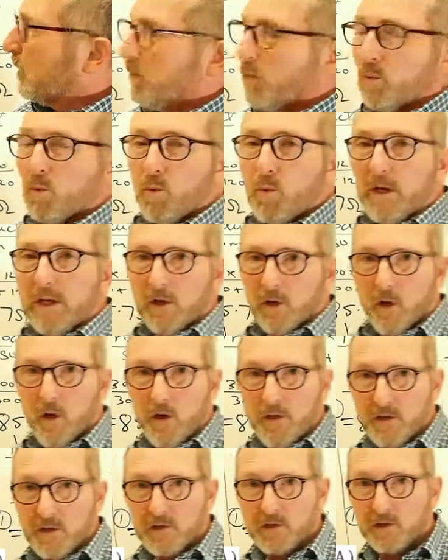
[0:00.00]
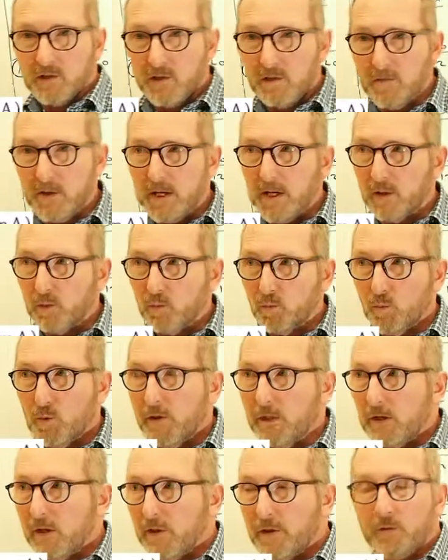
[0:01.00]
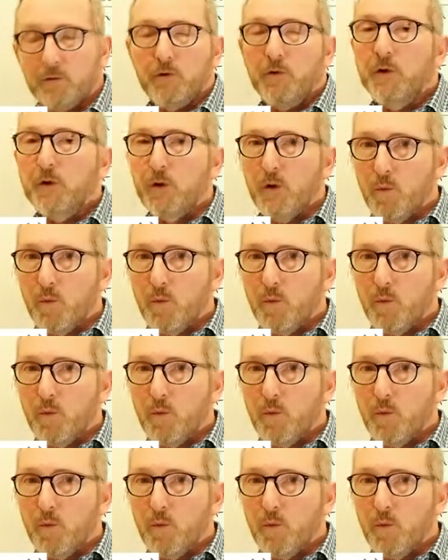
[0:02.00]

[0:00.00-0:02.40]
we learn this in about week 3